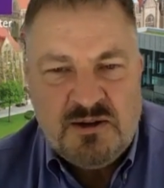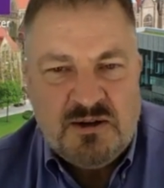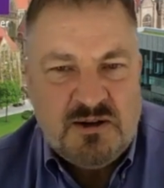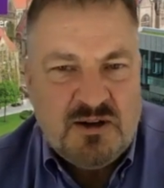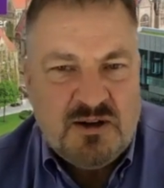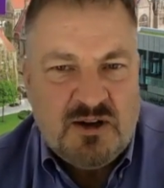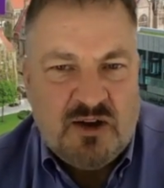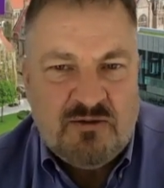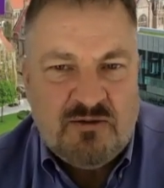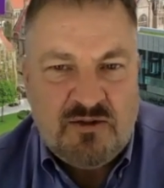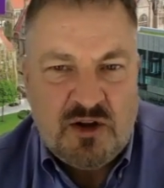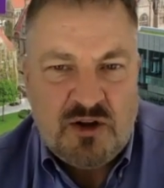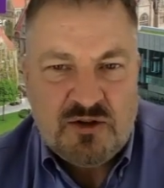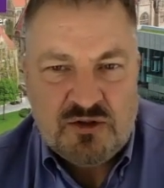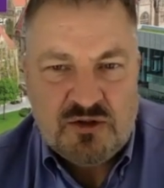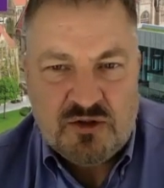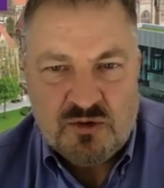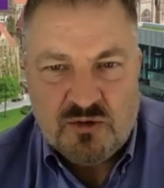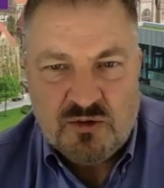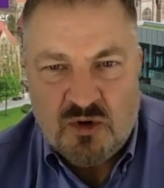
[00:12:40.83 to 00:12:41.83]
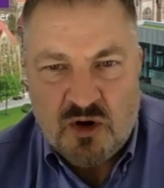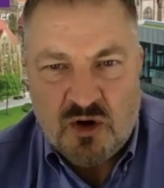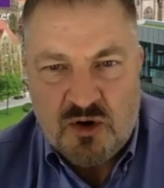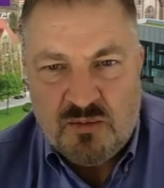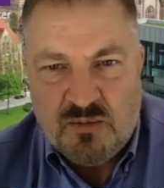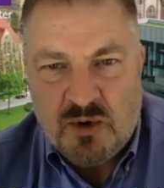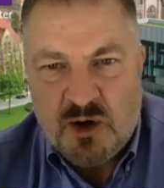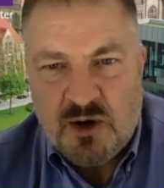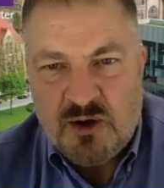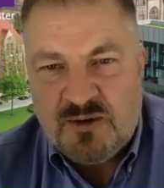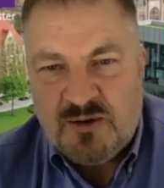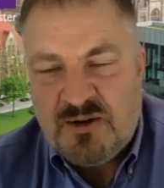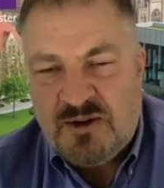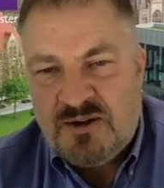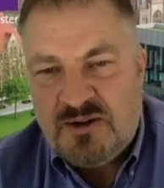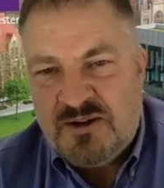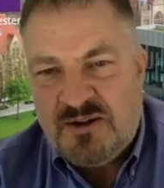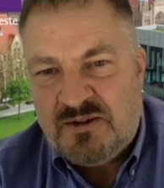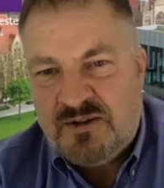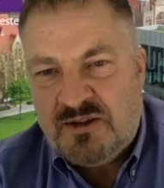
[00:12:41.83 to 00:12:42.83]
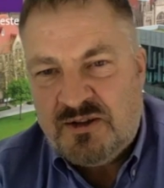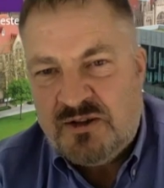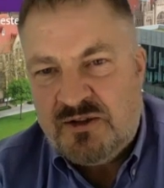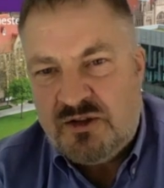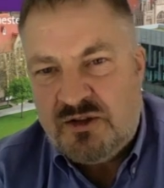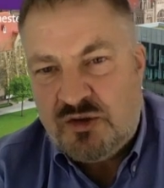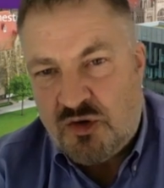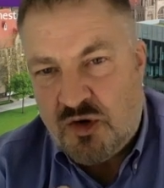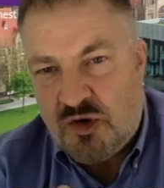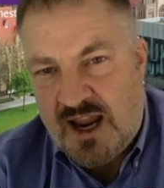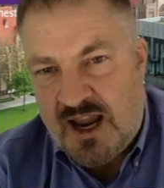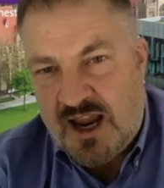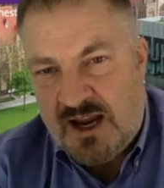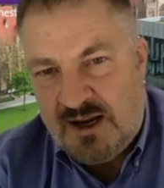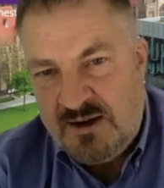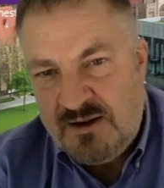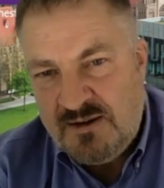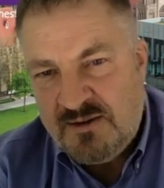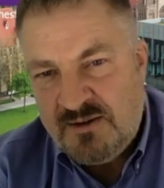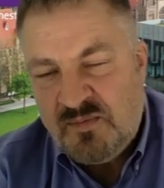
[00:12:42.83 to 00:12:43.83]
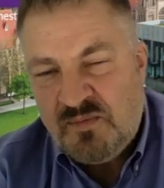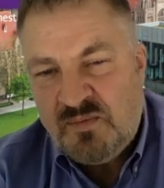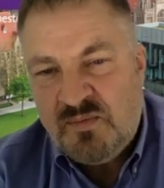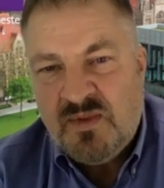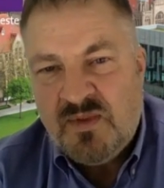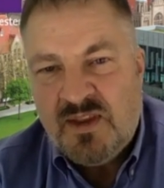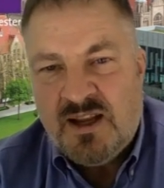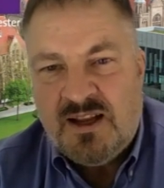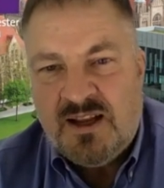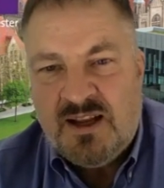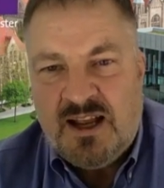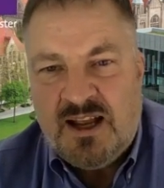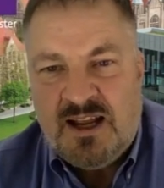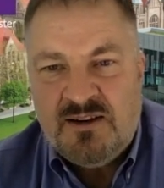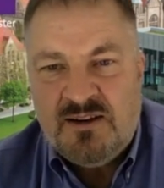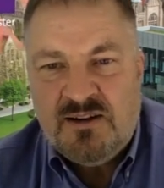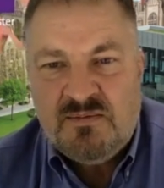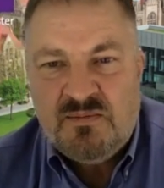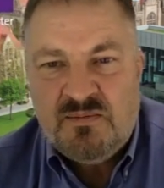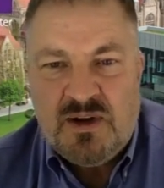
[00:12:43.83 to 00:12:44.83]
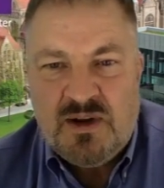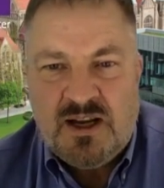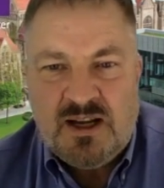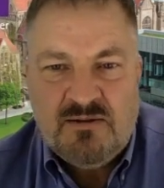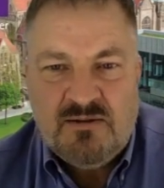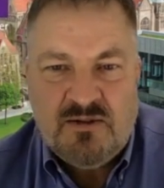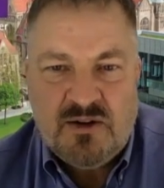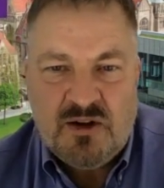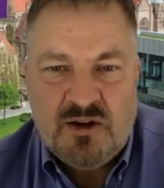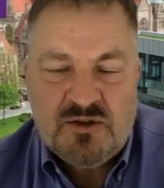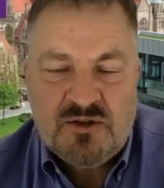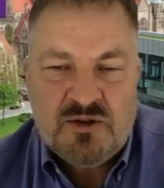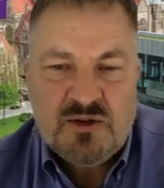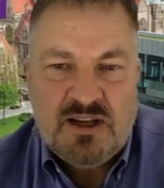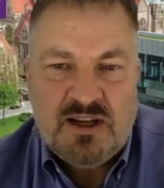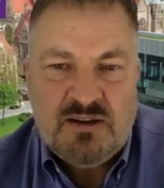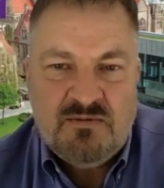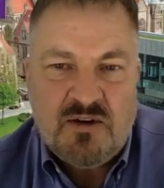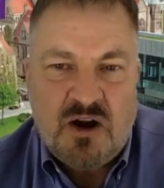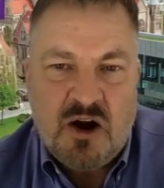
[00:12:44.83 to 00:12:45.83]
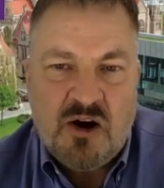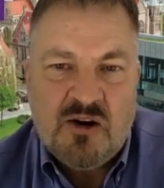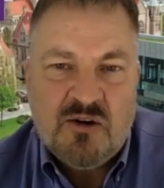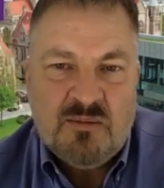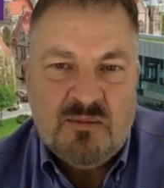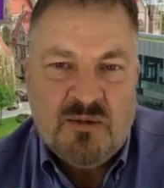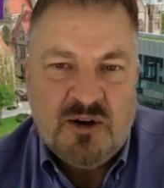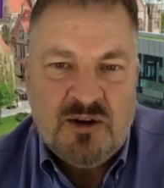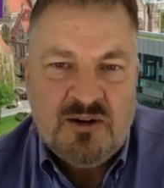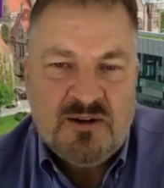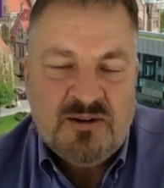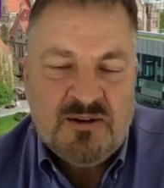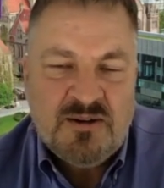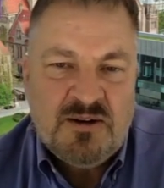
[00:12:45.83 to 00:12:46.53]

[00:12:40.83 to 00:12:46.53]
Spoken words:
a virtual robot to train in a virtual environment,